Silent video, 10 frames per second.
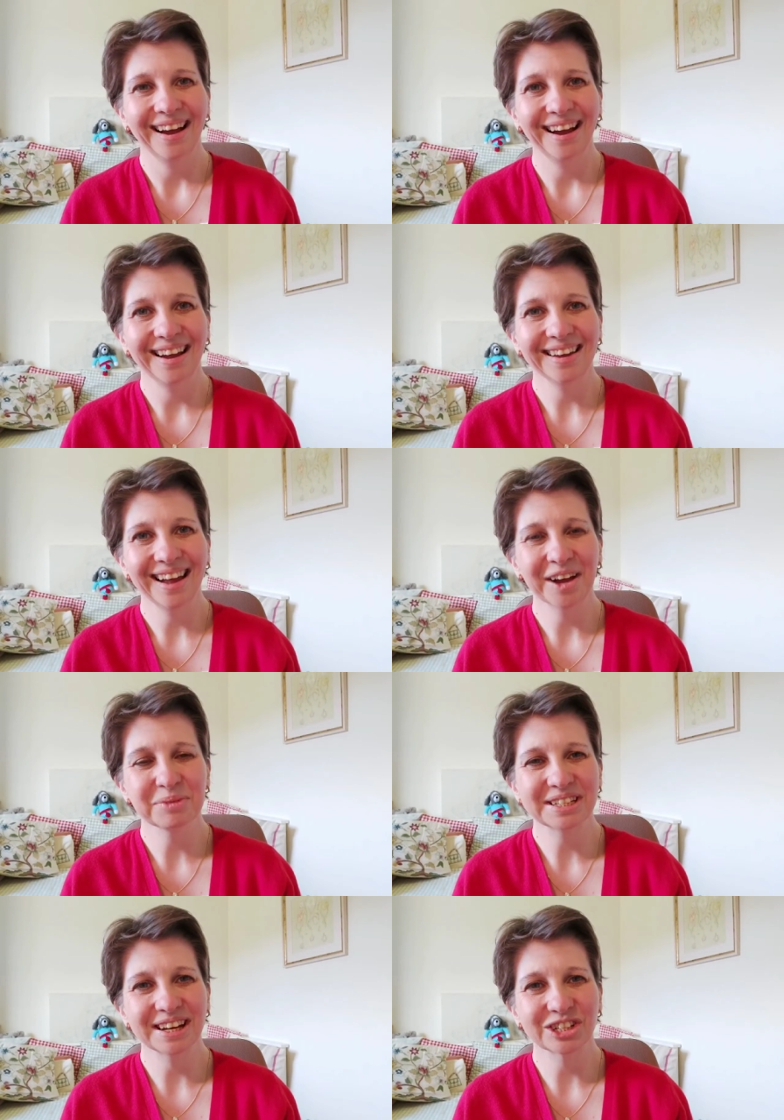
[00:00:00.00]
Hi,
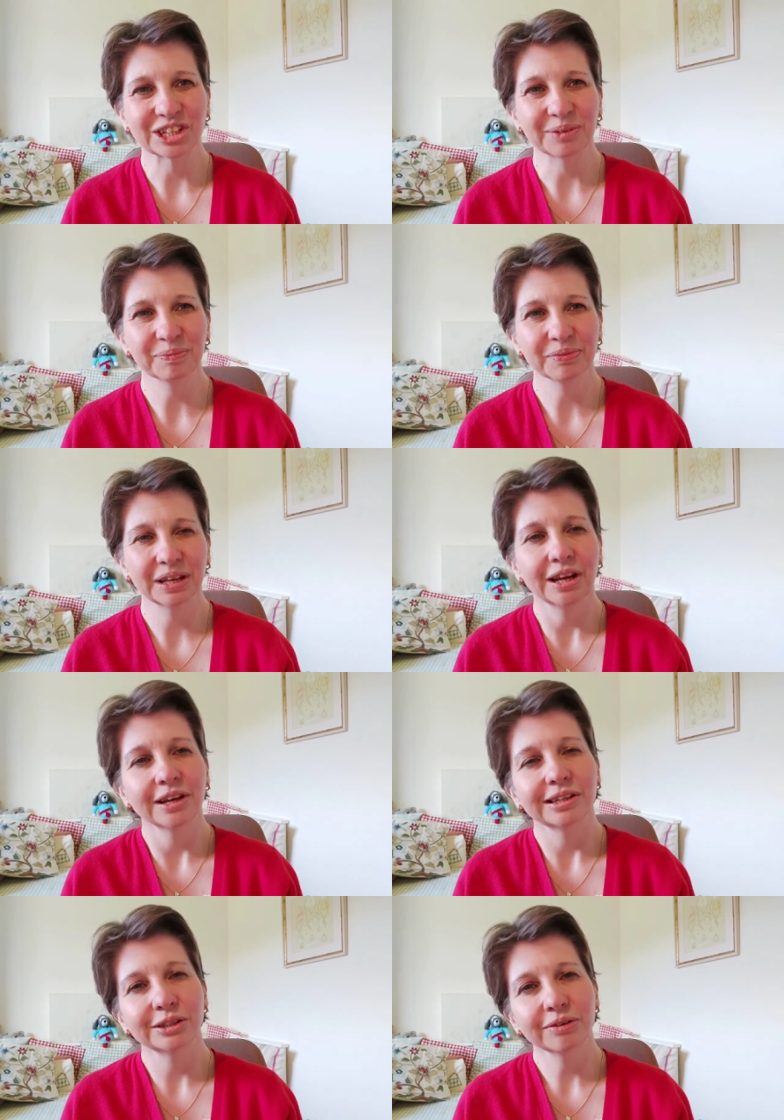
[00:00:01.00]
I'm Natasha.
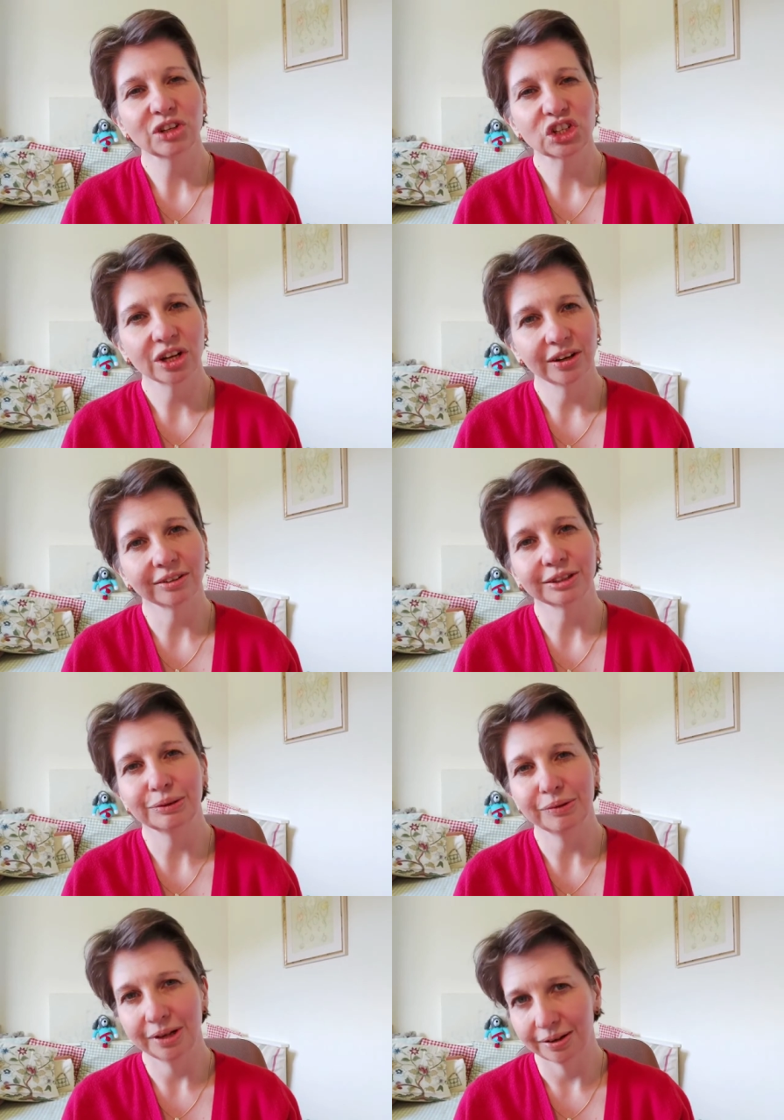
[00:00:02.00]
Do you have a child
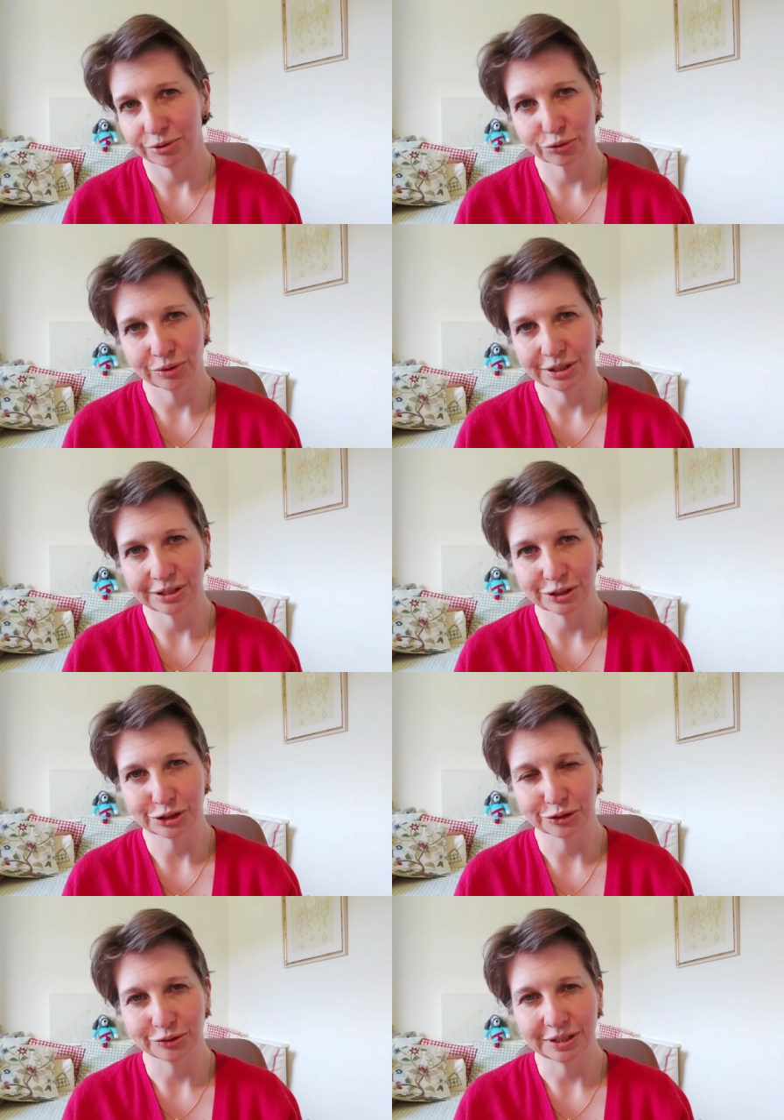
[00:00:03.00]
who loves writing
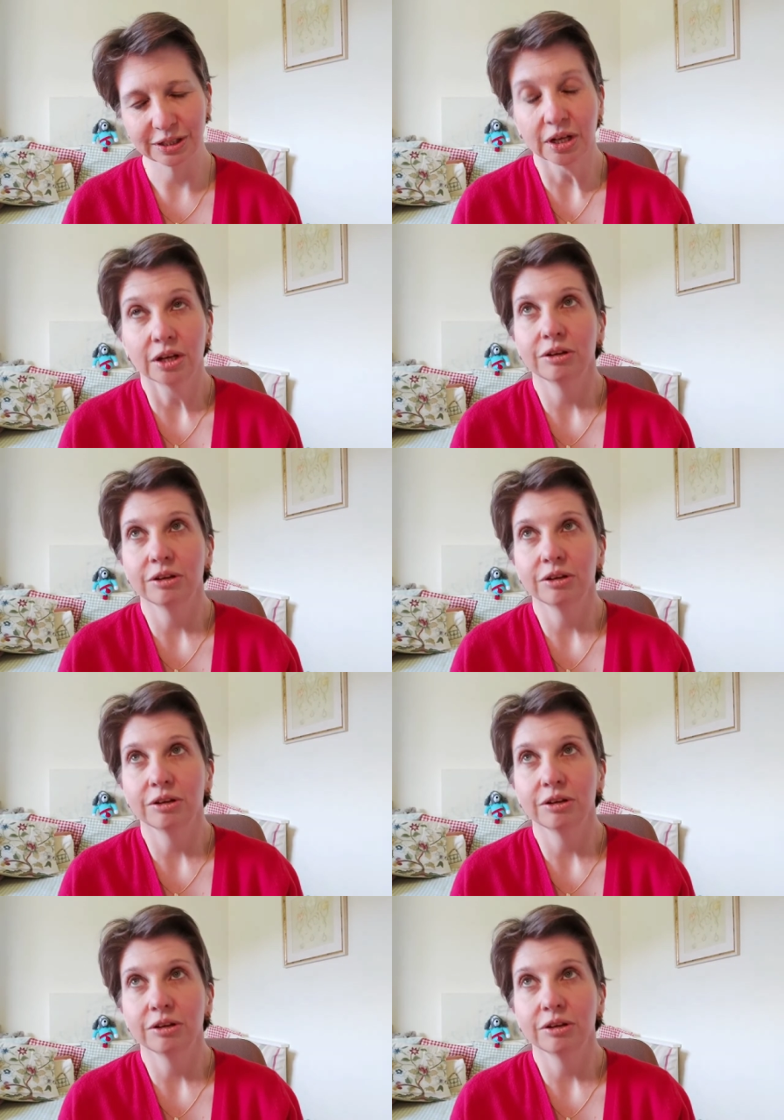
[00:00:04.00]
stories,